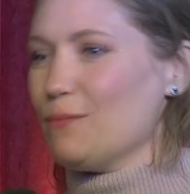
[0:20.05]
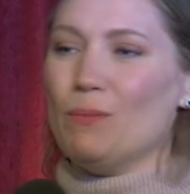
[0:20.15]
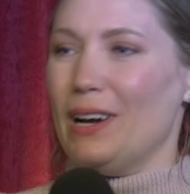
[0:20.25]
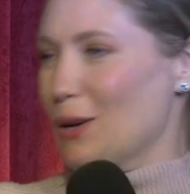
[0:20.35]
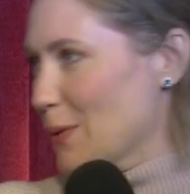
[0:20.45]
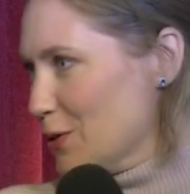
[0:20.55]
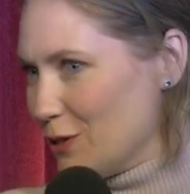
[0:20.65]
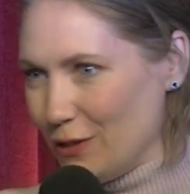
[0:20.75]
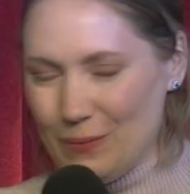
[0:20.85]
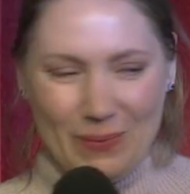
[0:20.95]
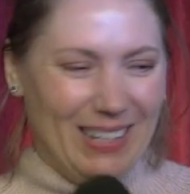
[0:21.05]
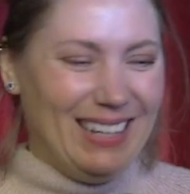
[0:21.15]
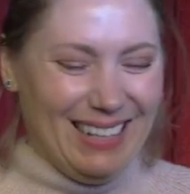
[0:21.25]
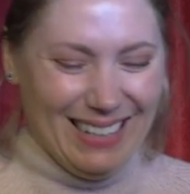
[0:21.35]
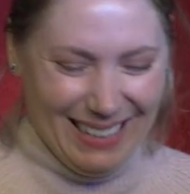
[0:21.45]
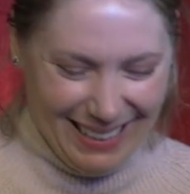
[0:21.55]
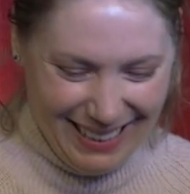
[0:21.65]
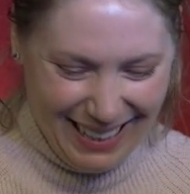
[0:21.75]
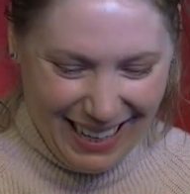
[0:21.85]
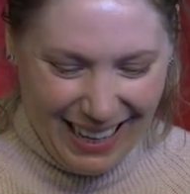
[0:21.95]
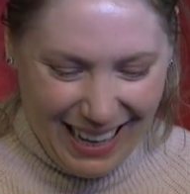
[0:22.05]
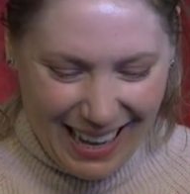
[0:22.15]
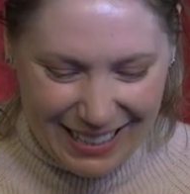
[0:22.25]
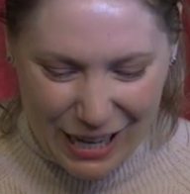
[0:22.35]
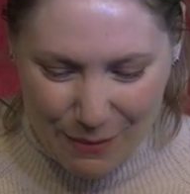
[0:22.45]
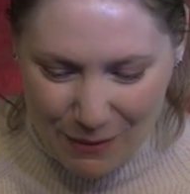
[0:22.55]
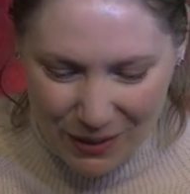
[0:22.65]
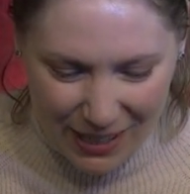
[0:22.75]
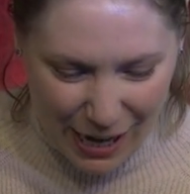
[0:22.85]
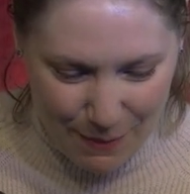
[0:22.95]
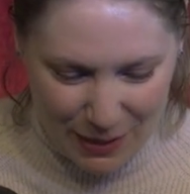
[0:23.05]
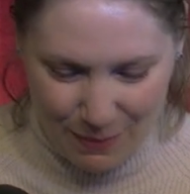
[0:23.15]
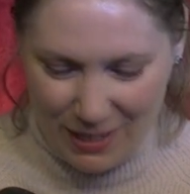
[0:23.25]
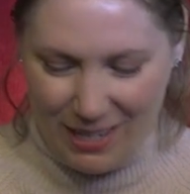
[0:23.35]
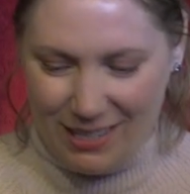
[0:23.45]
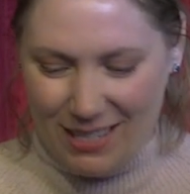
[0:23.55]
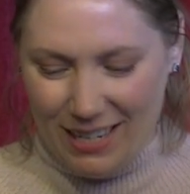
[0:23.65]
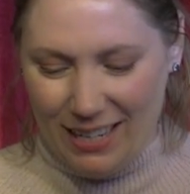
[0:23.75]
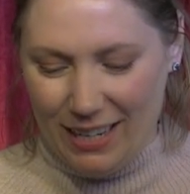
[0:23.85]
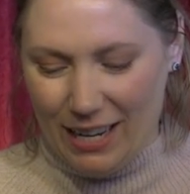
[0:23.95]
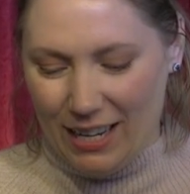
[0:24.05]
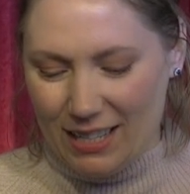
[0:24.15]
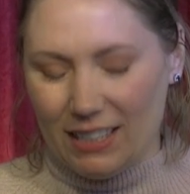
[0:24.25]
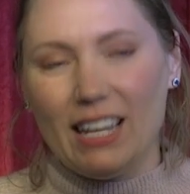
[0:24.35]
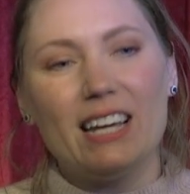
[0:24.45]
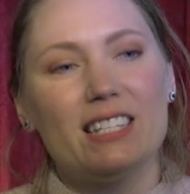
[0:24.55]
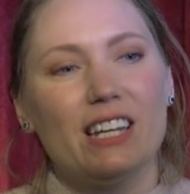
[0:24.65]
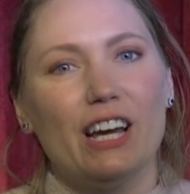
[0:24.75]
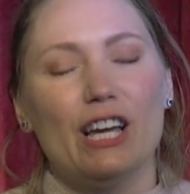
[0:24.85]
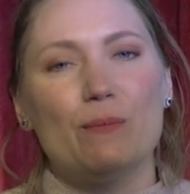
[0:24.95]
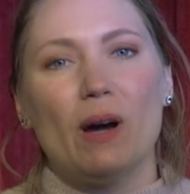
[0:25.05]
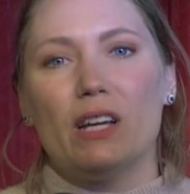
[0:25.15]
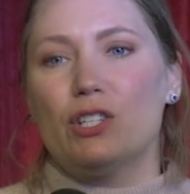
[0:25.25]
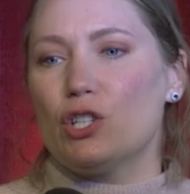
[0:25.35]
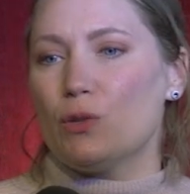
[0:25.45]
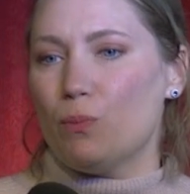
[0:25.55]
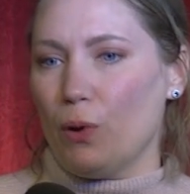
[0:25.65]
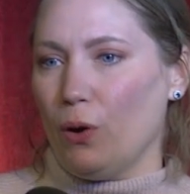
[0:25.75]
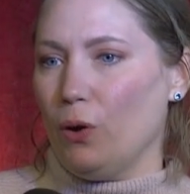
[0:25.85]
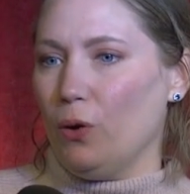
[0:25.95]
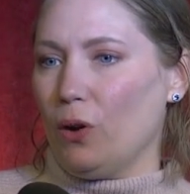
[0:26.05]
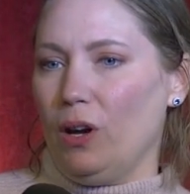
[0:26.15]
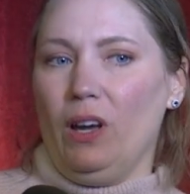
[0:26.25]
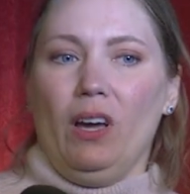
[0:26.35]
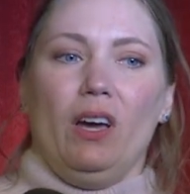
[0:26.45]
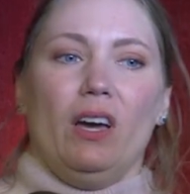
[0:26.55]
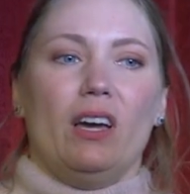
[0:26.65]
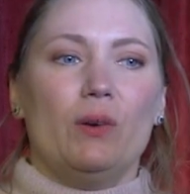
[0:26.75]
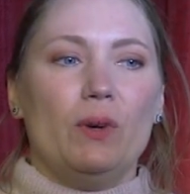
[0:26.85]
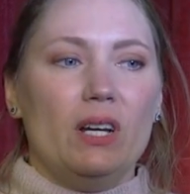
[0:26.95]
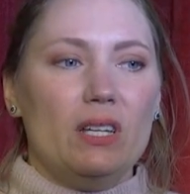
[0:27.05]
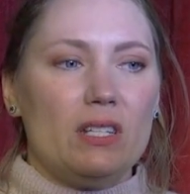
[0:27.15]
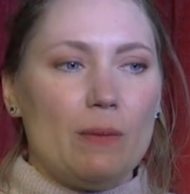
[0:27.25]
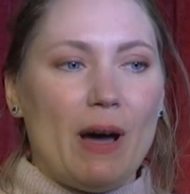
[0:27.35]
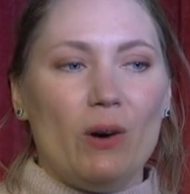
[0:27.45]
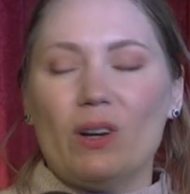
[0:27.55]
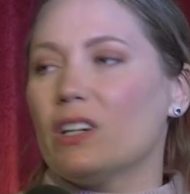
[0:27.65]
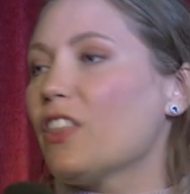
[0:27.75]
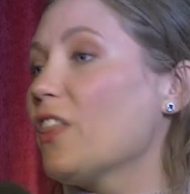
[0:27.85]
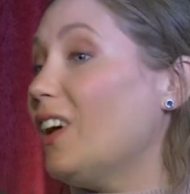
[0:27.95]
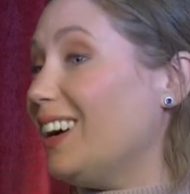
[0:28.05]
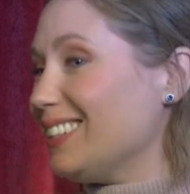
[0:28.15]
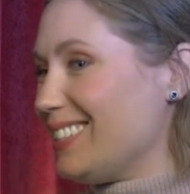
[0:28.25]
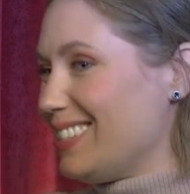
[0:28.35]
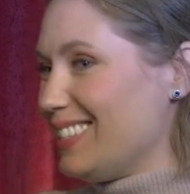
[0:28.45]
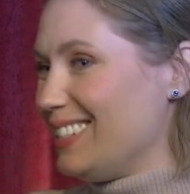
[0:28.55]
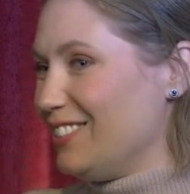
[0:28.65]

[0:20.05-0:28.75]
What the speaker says: I know most of you. And I'm very happy to be here today. The last time I spoke, it was about our thoughts.